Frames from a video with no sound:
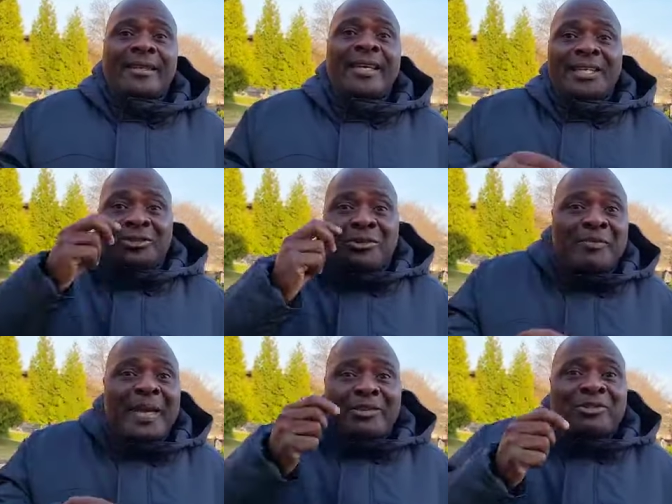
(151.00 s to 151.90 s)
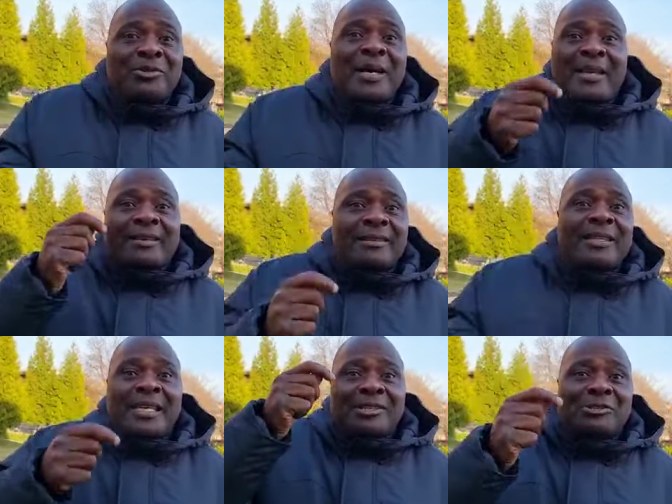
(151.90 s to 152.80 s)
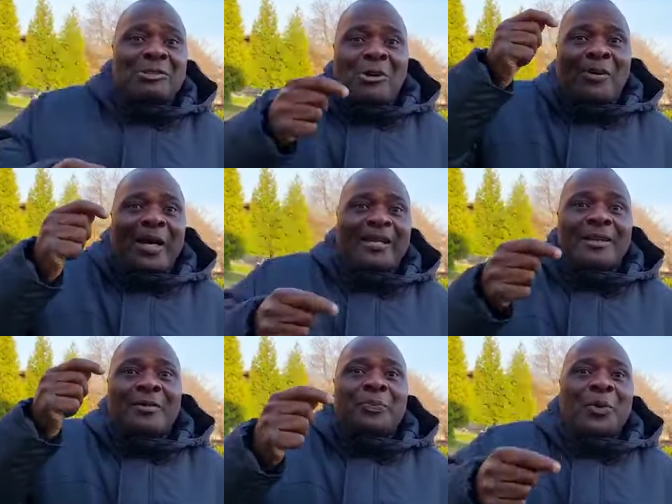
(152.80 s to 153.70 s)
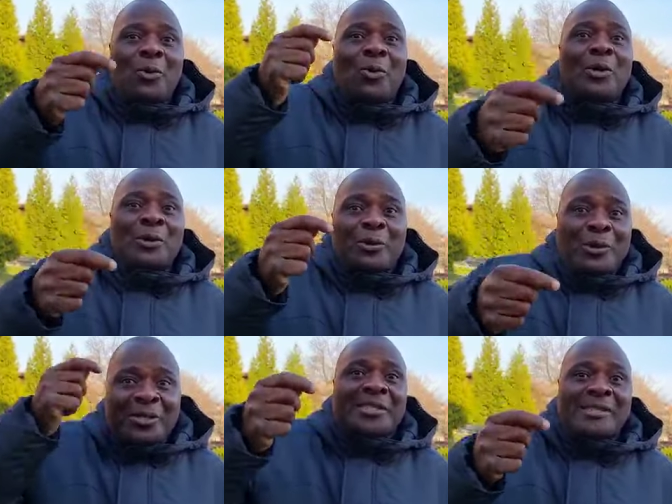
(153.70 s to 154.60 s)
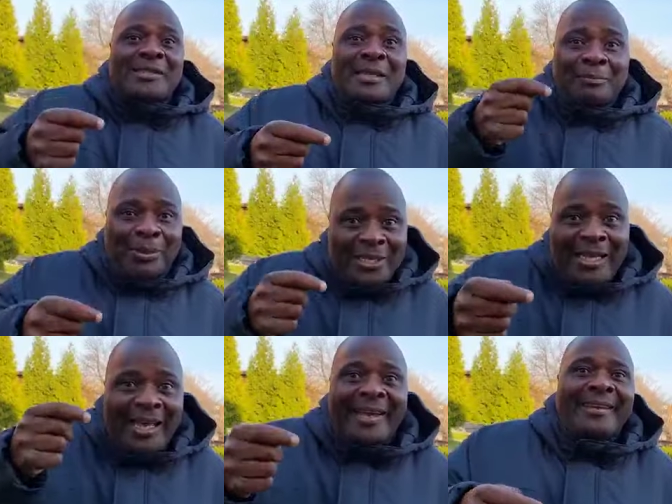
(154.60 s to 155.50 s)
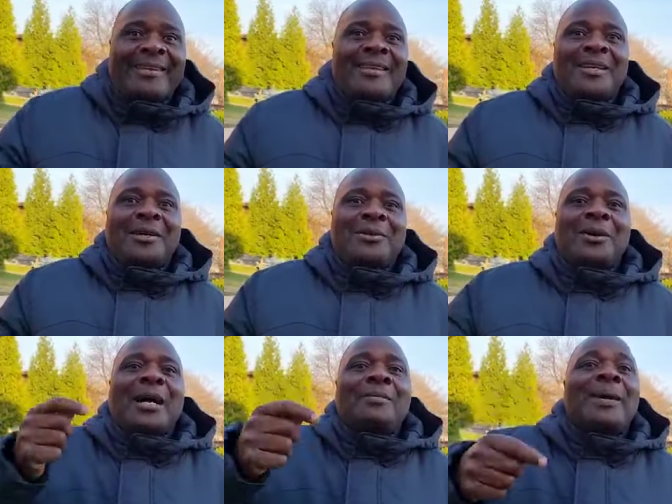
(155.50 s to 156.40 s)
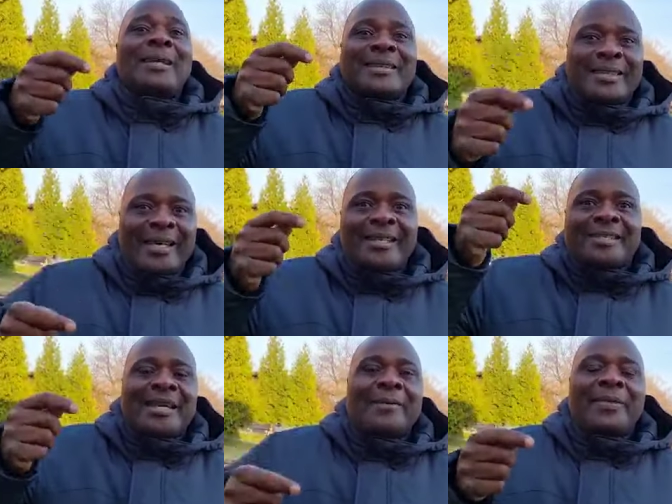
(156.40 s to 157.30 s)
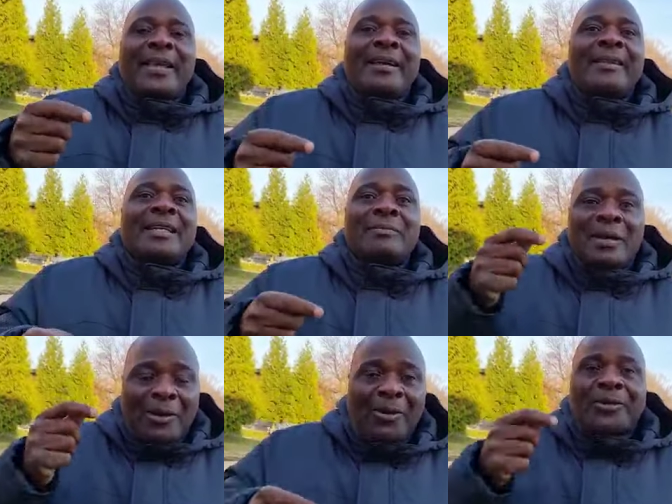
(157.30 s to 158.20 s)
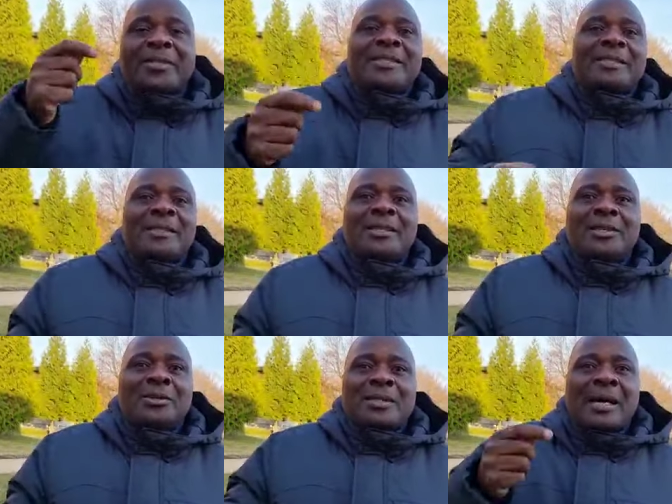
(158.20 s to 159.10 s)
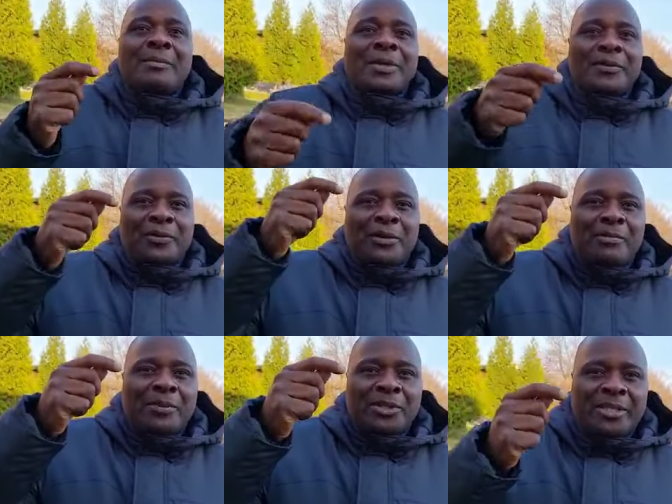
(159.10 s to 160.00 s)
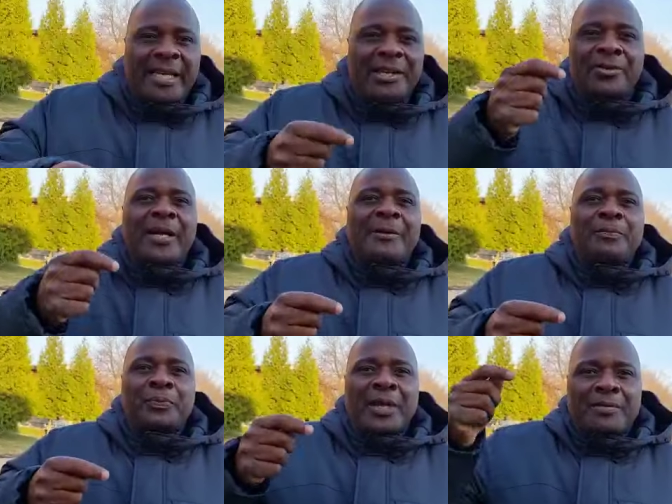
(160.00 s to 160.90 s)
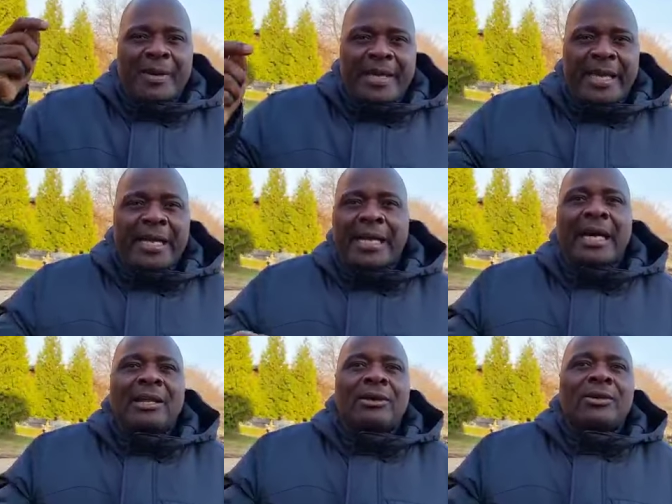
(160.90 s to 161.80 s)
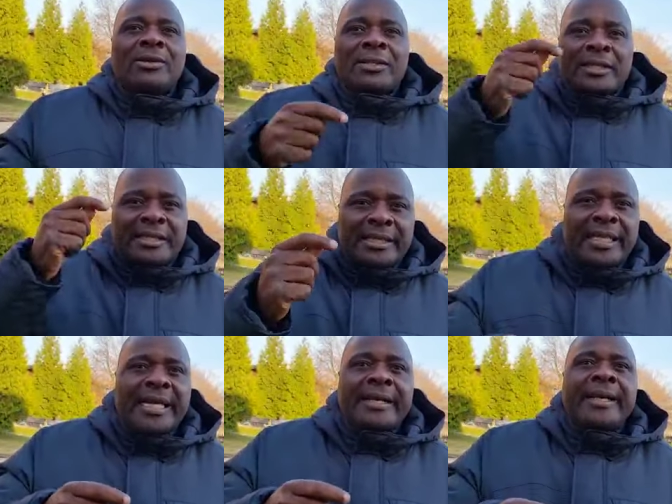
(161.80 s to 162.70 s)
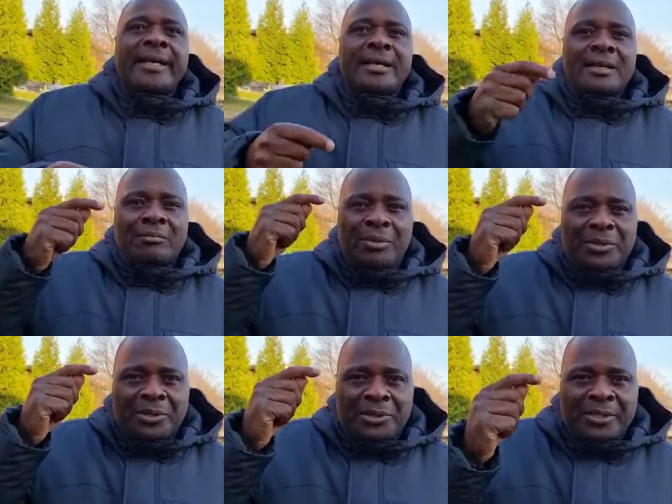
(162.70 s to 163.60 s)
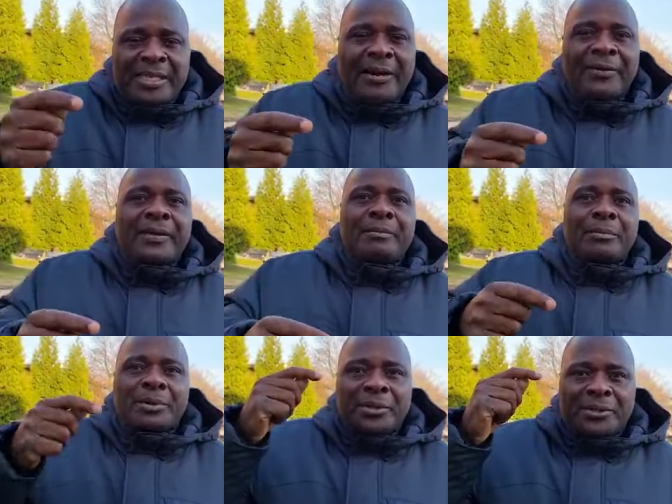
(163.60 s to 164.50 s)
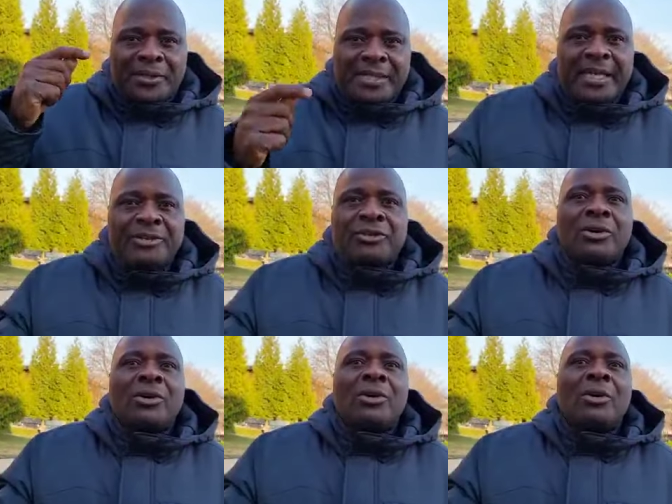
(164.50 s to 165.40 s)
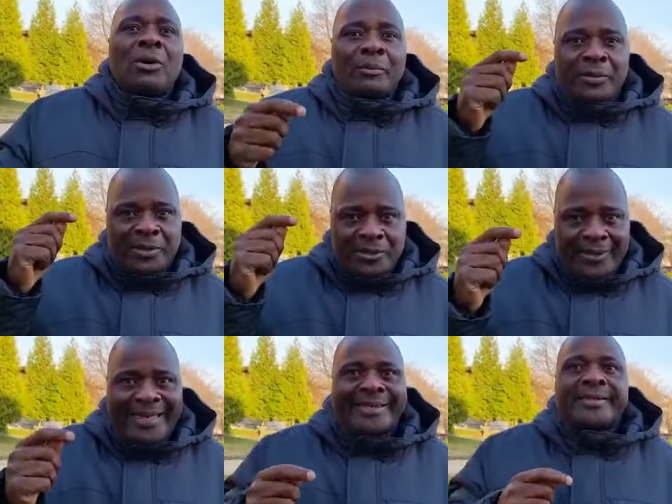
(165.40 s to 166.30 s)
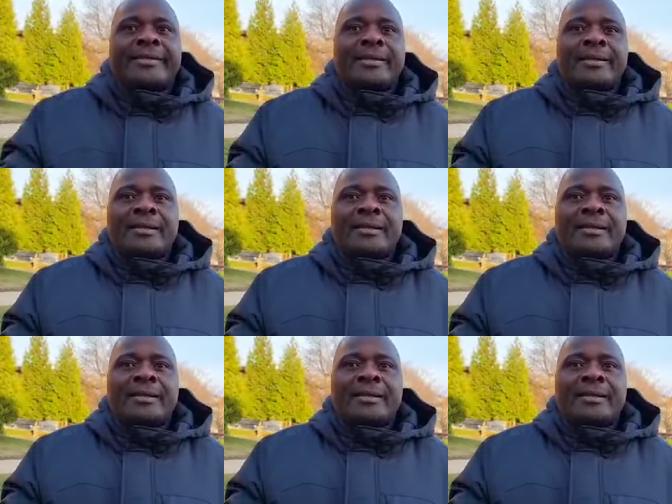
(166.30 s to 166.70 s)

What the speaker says: is to make sure that there is no one who will cross the borderline to come and take something that belongs to somebody from Sheyue, Mayakalo, Shirere, Butoto South, Butoto Central, or Butoto East.